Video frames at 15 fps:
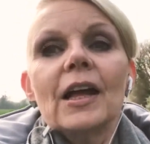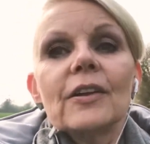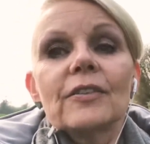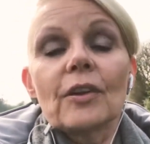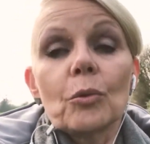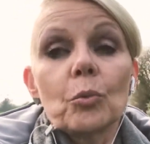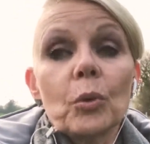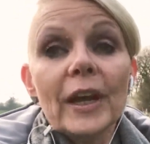
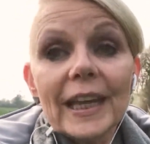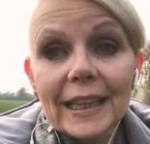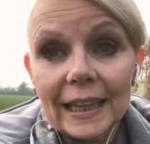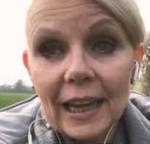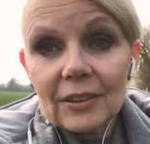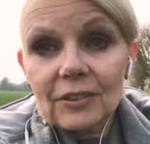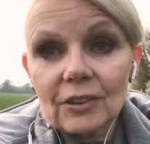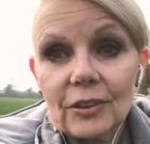So we're the
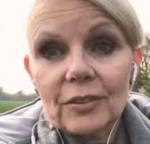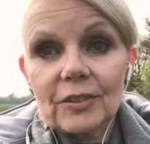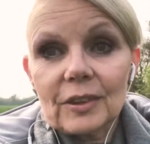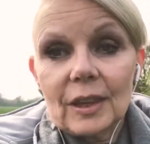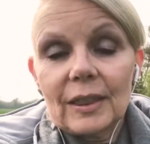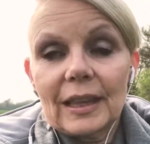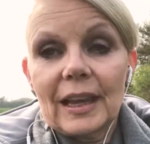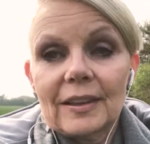adults
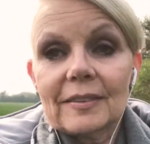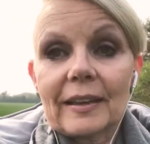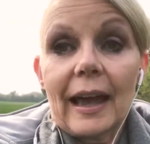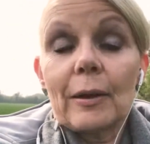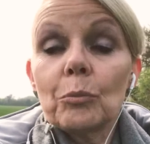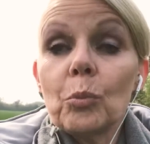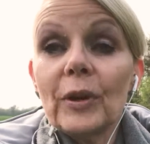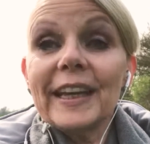in this,
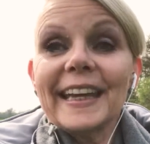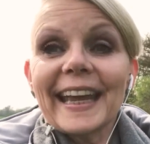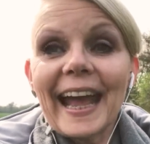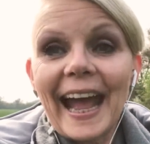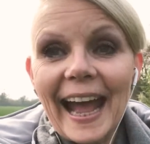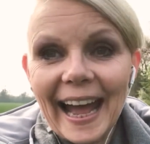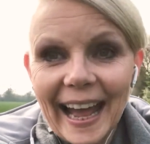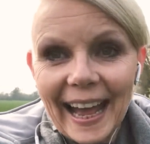and we
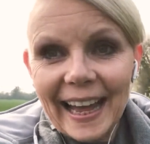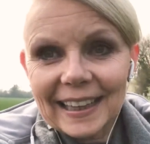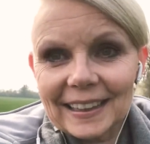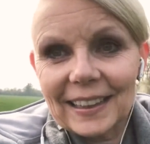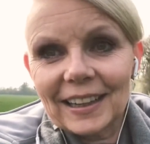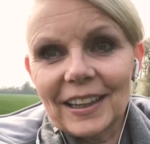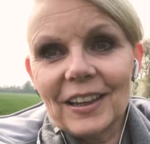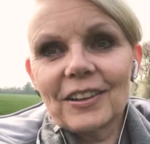
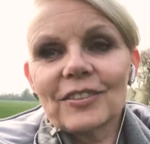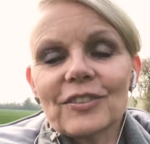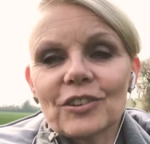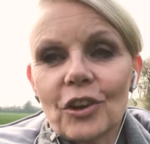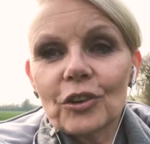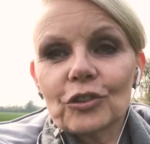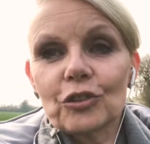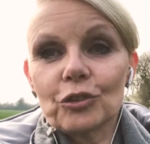can
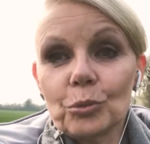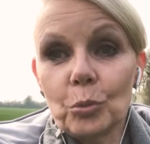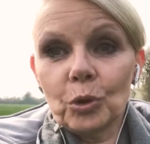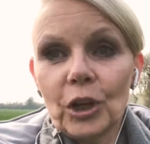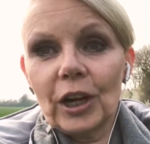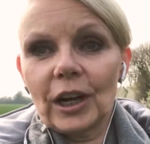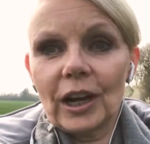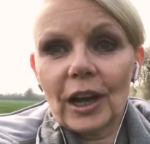start to
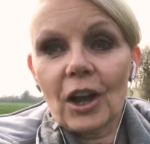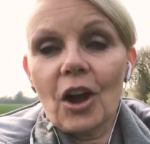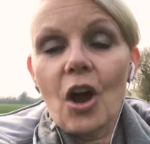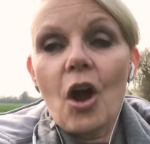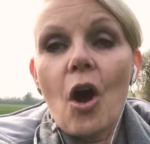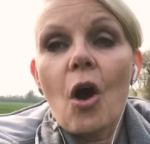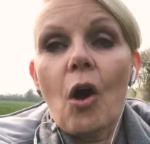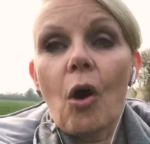work
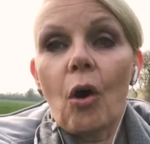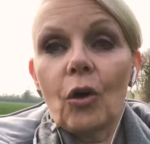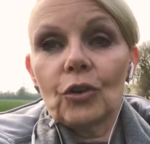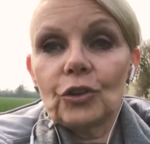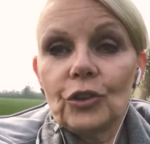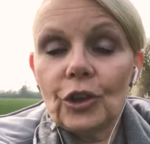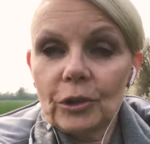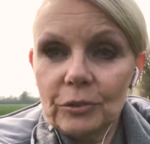
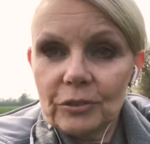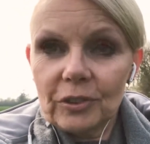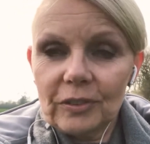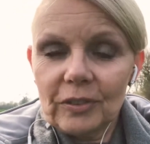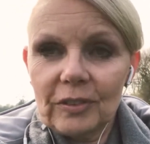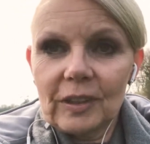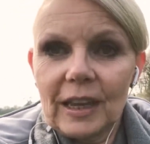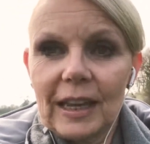on
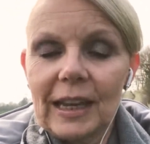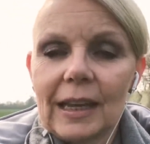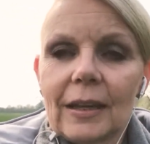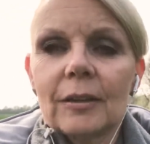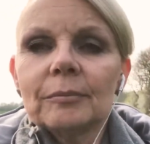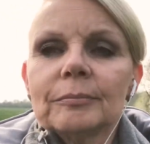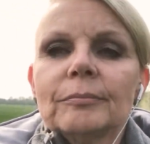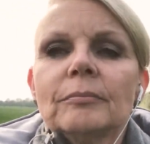
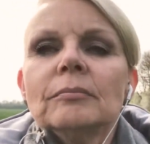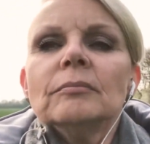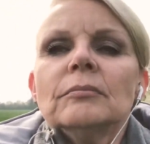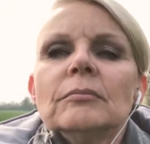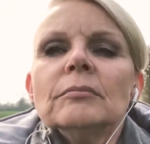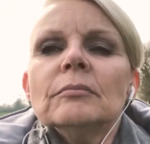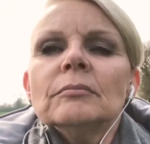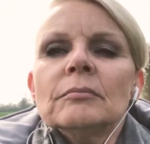noticing,
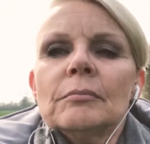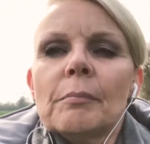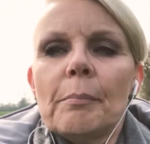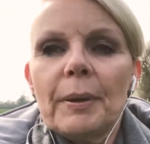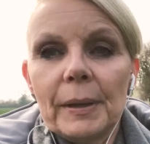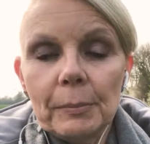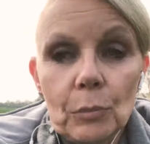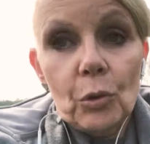
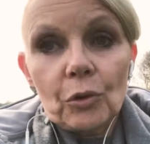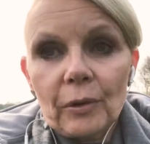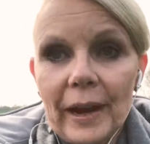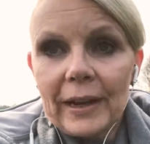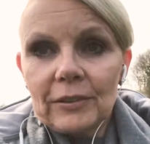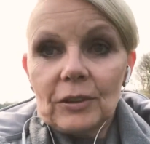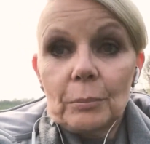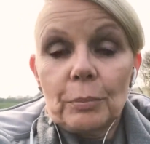being more
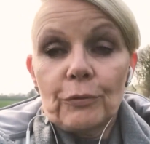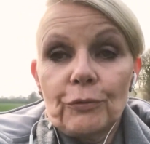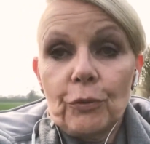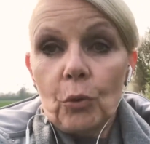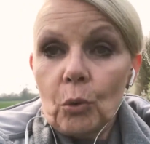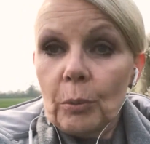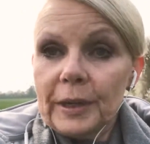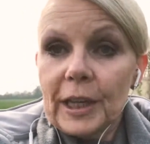grounded
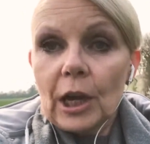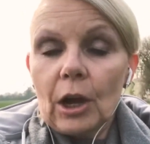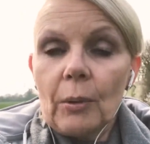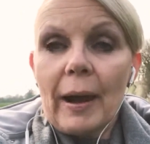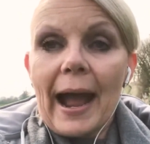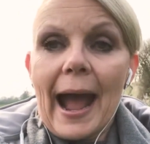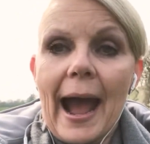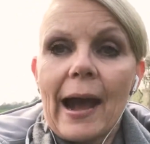before we
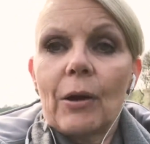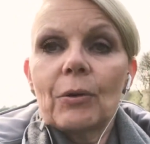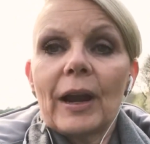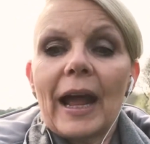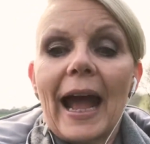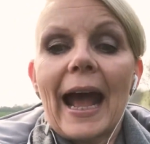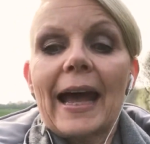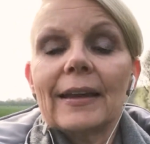go out,
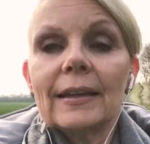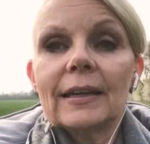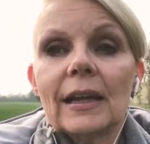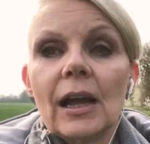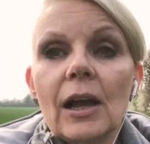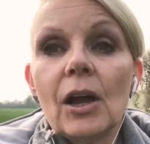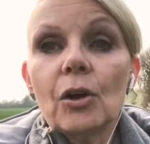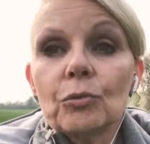and
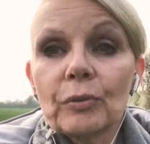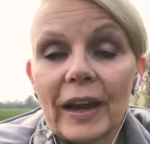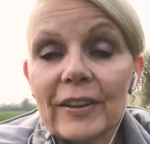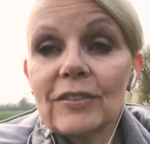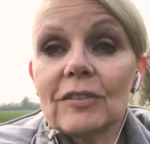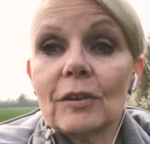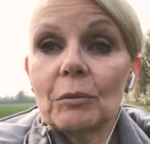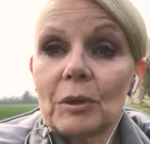
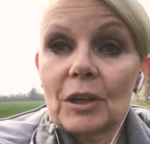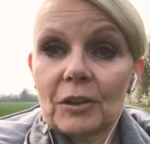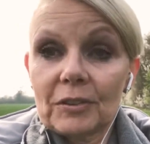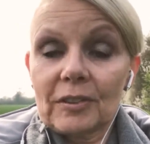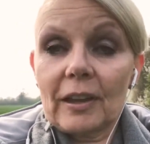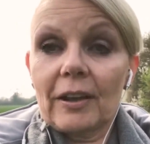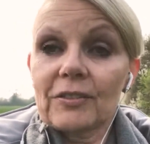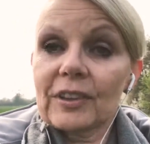rescuing
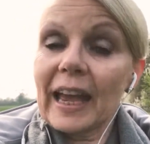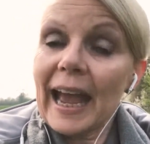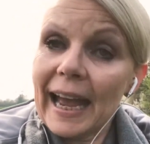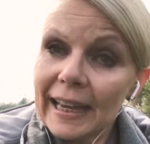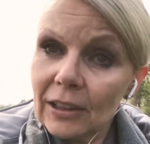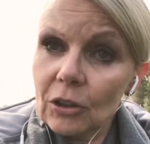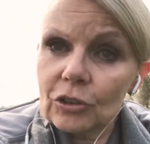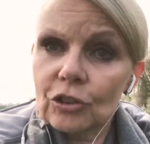ourselves
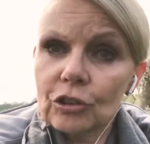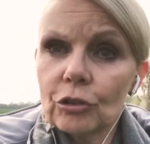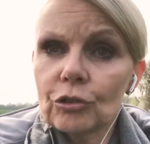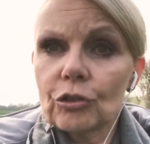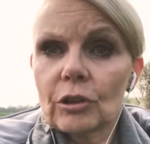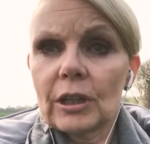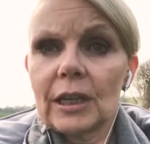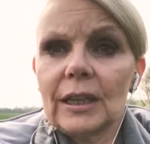and our
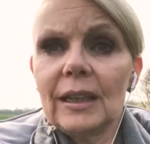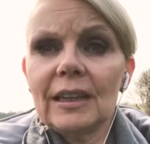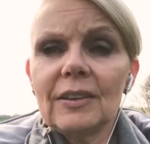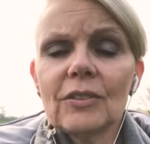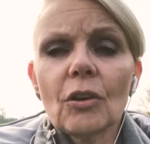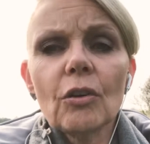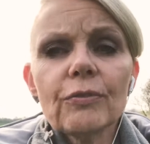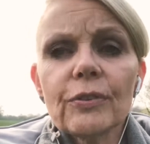children in
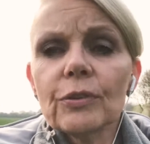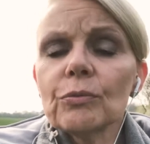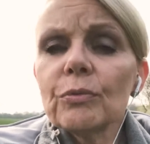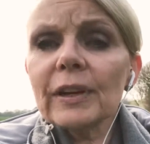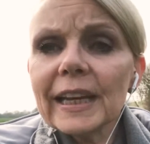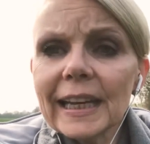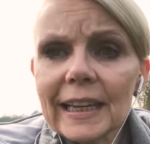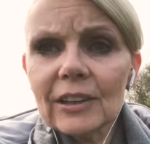these often
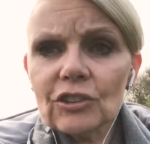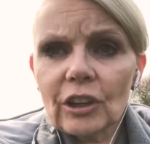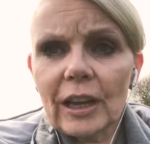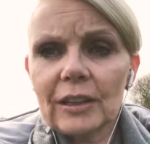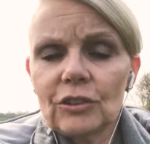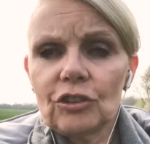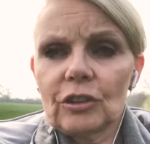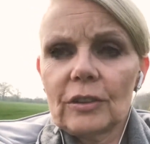really
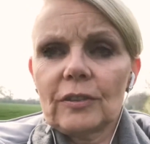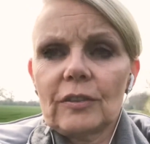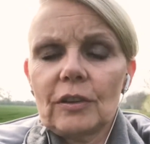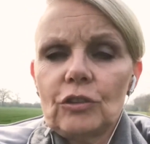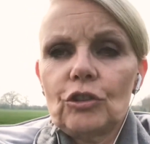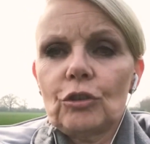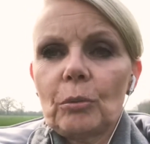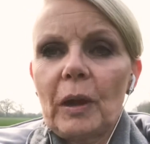challenging
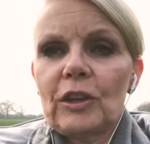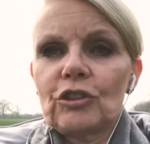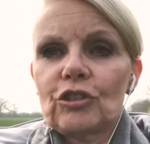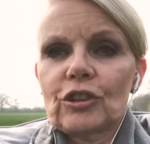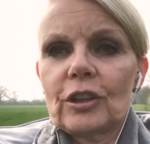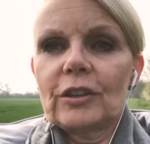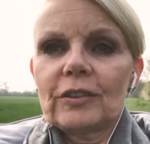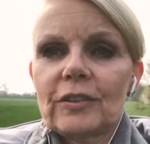
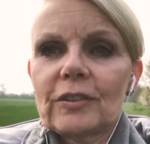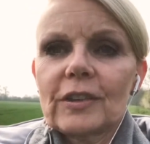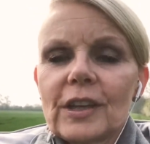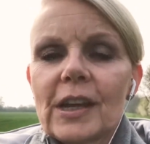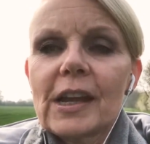situations.